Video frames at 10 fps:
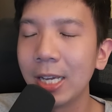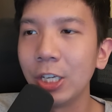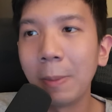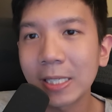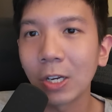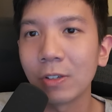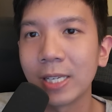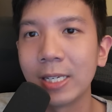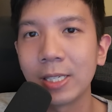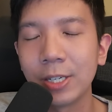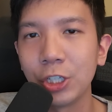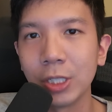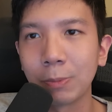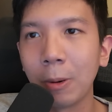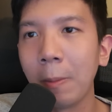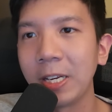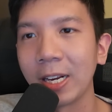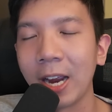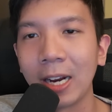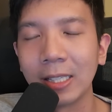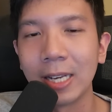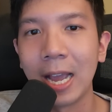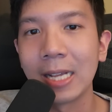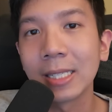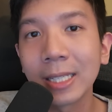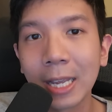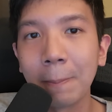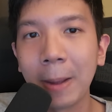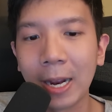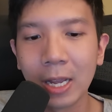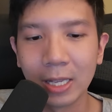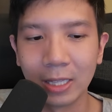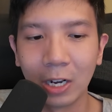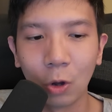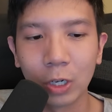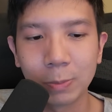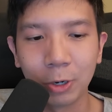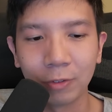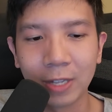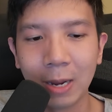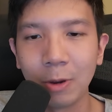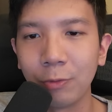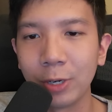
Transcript: It makes a lot of sense. She's probably the character that hasn't came back in the longest period of time.